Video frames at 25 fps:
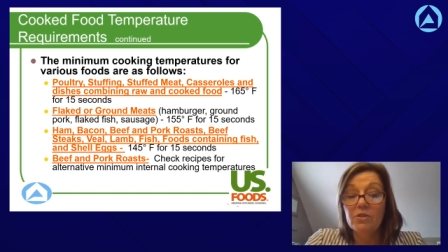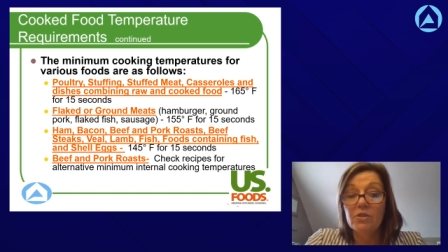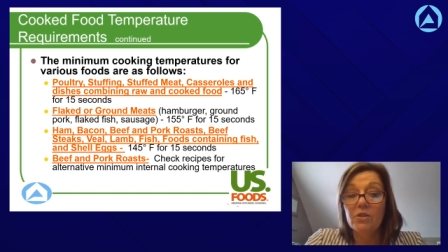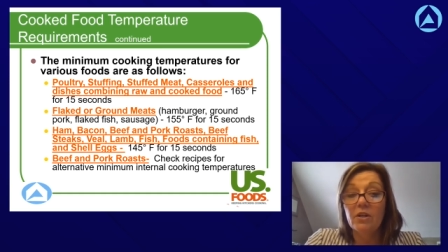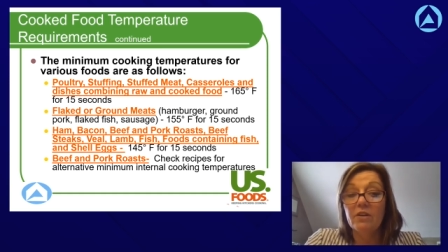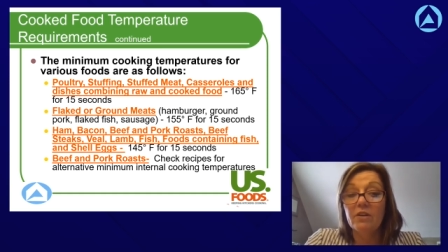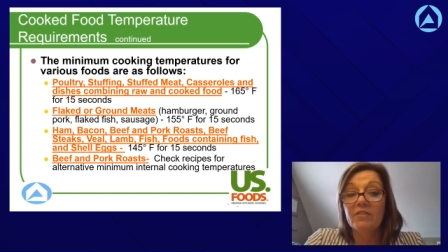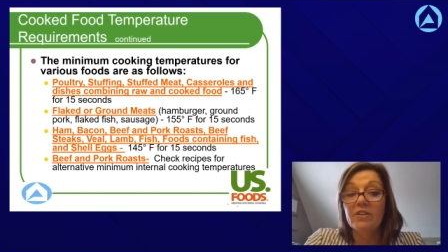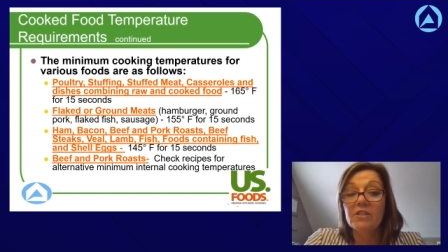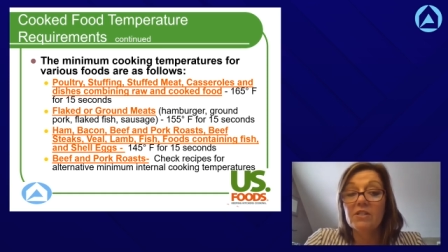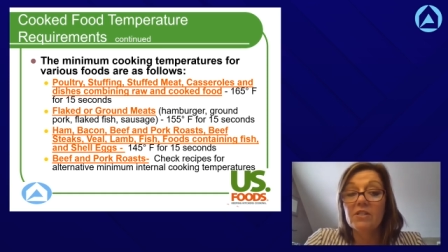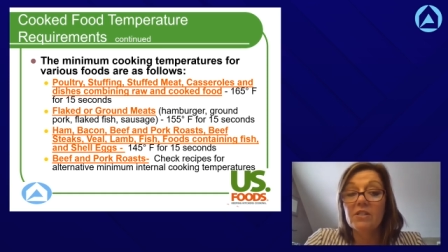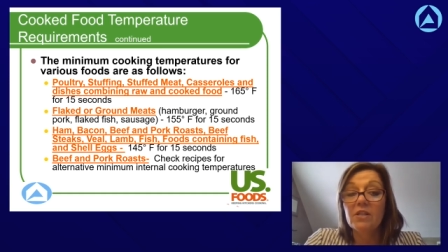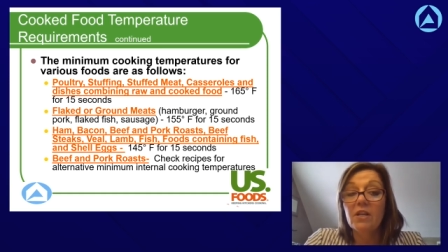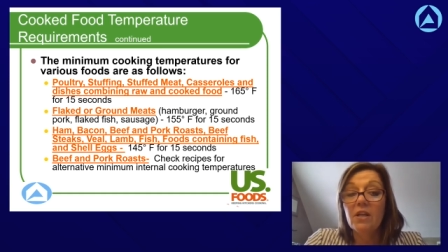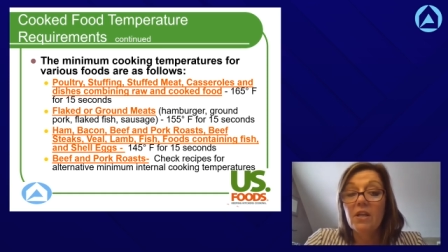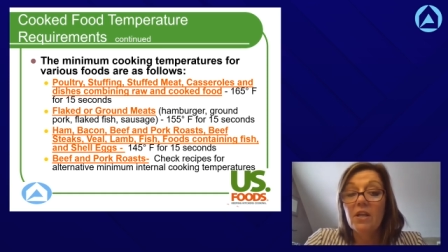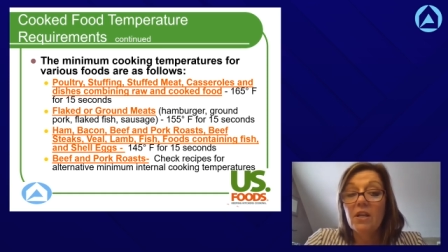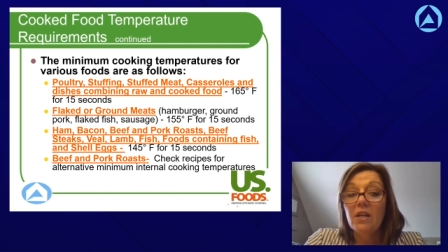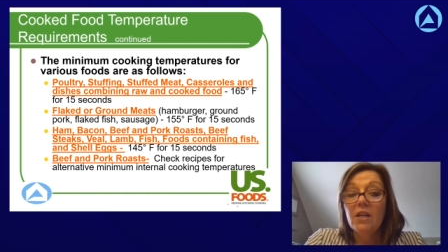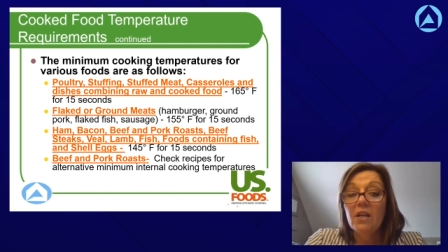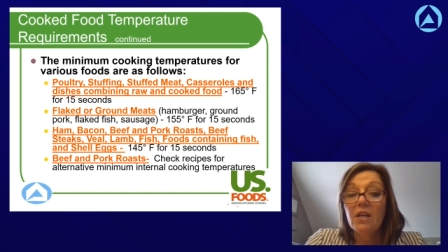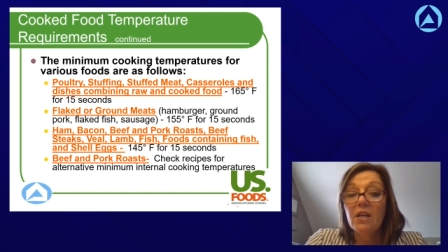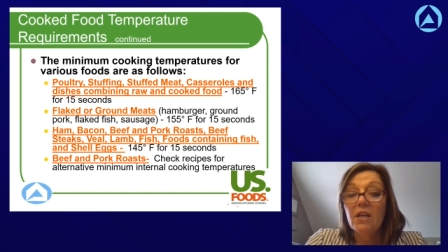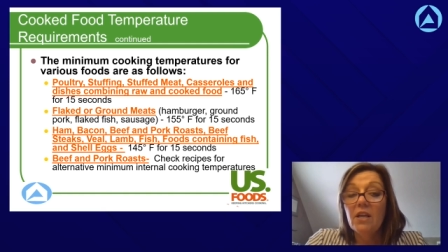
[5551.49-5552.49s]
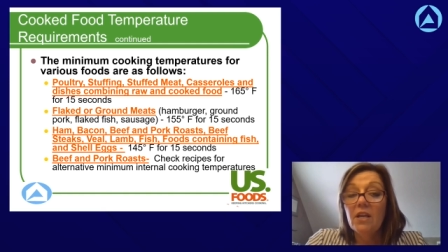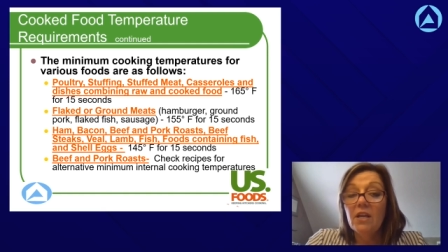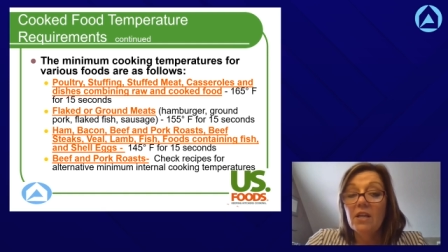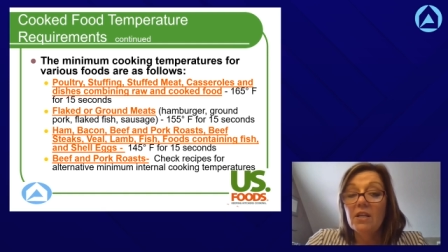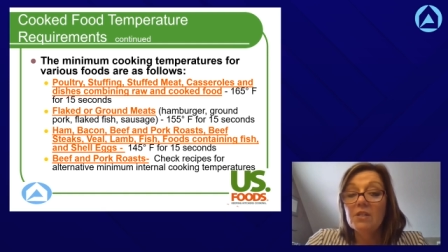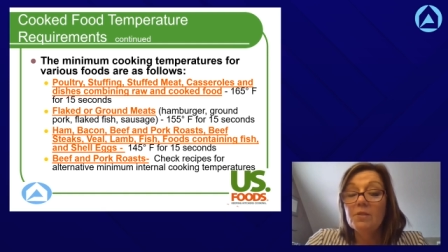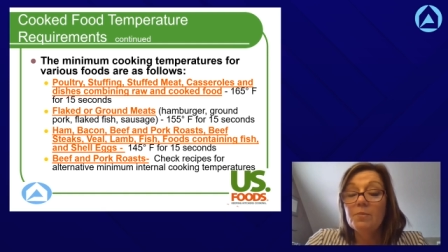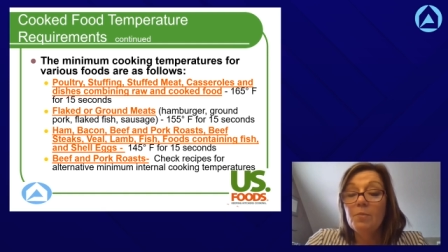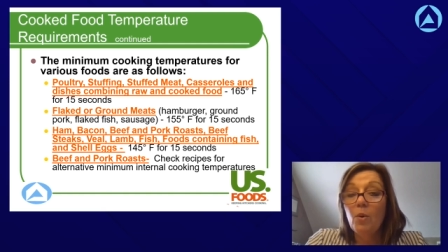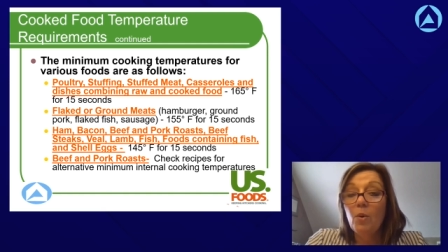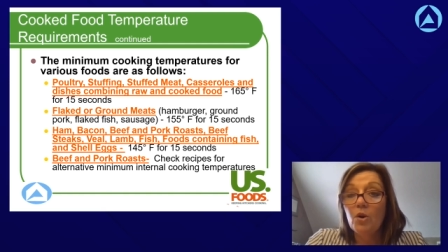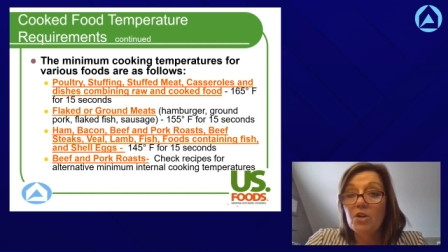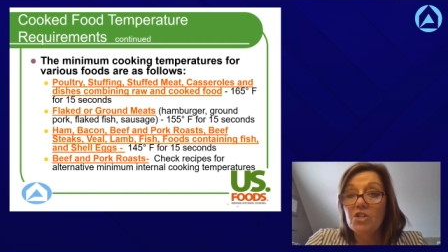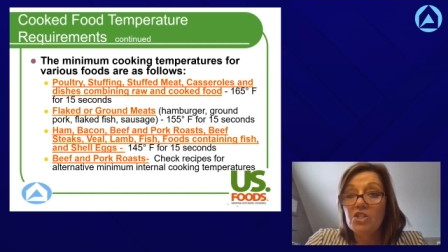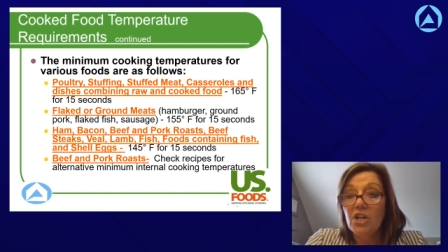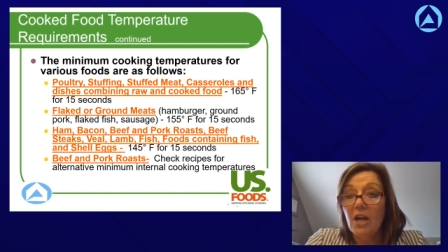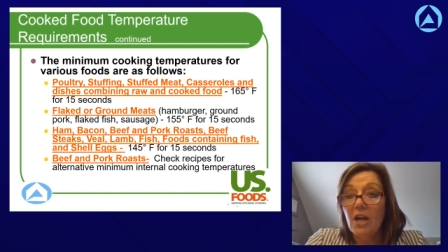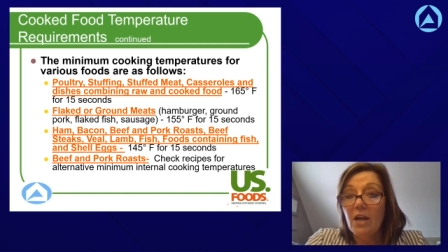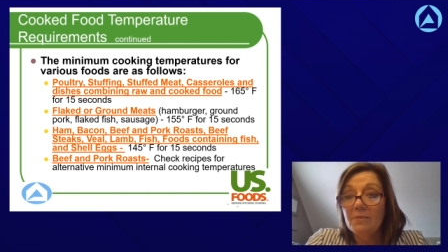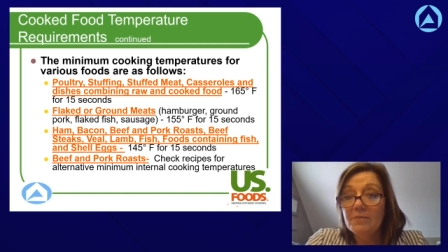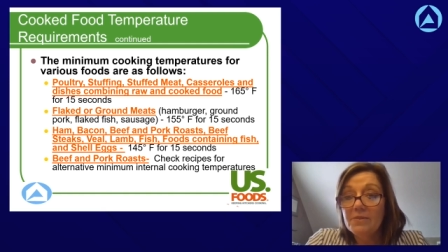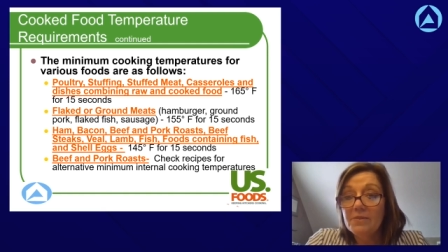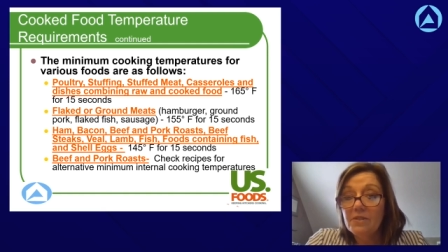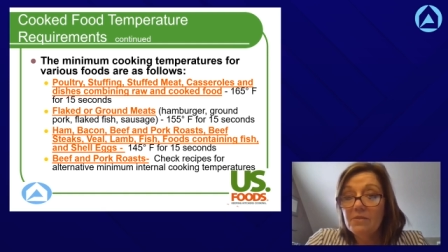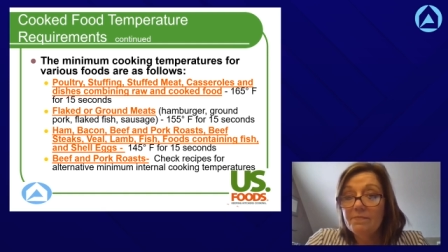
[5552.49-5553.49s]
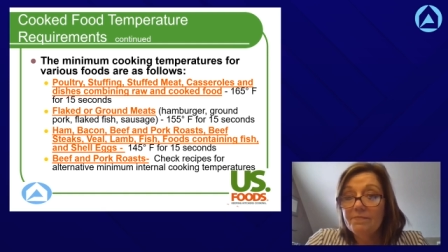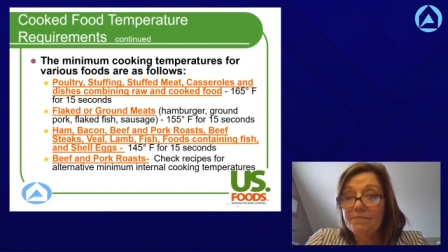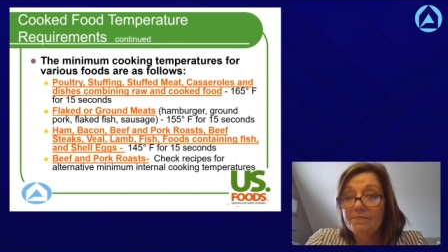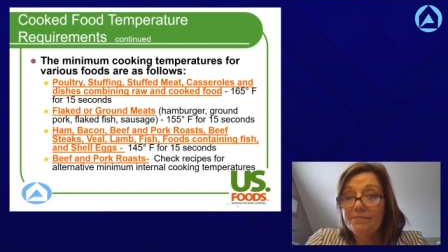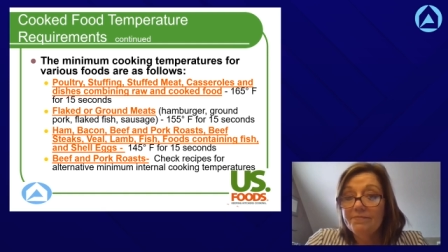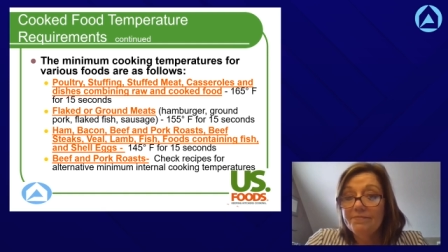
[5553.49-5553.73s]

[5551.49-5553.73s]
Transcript: service is pork chops.